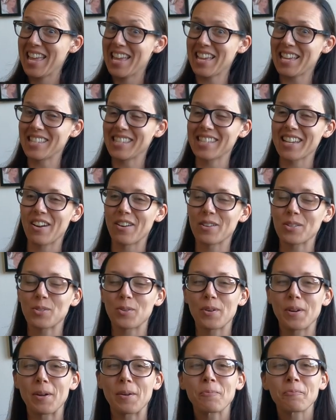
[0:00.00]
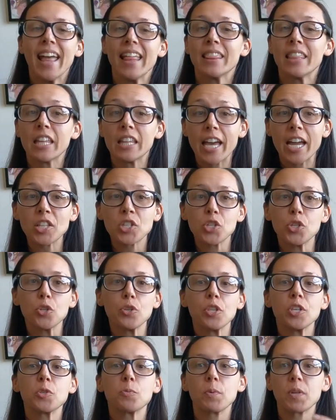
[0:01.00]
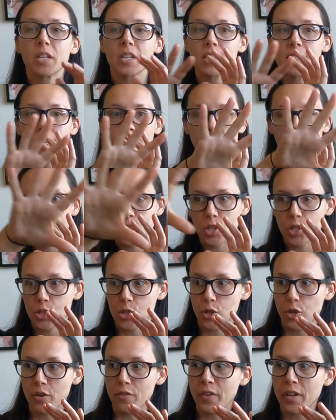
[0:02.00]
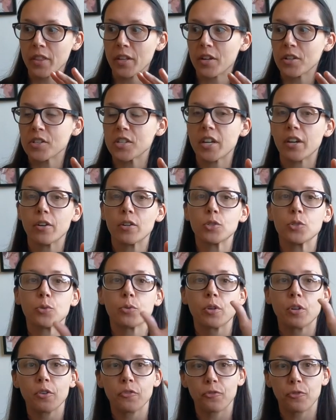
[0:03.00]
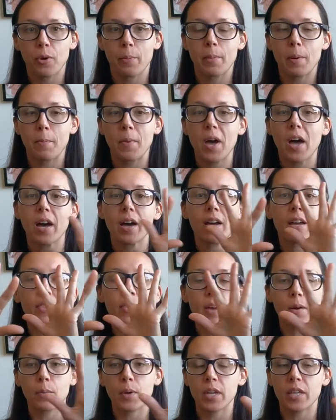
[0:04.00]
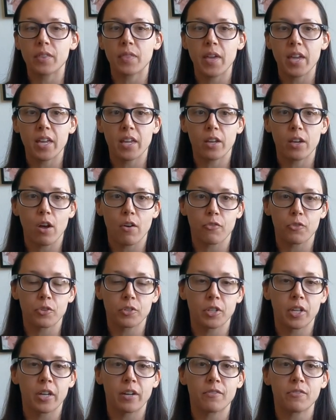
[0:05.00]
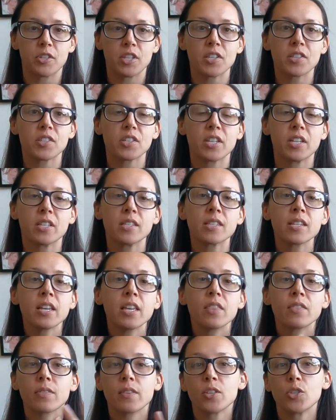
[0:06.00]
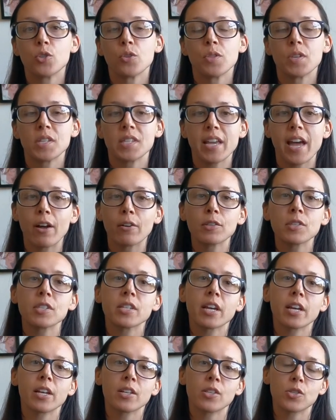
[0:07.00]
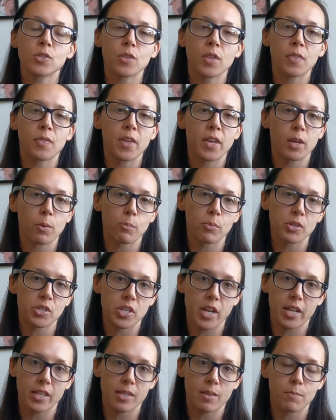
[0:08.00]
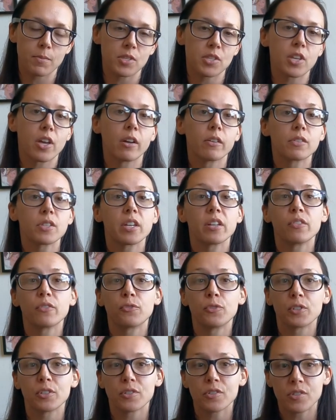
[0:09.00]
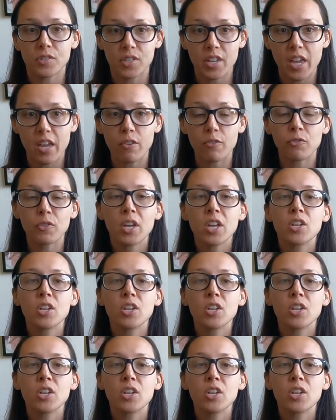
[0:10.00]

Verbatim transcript: his territory. And they like to do this because they like to survey their territory from up high. That way they can cover a lot of distance. They do this outside so that they can protect themselves and feel safe.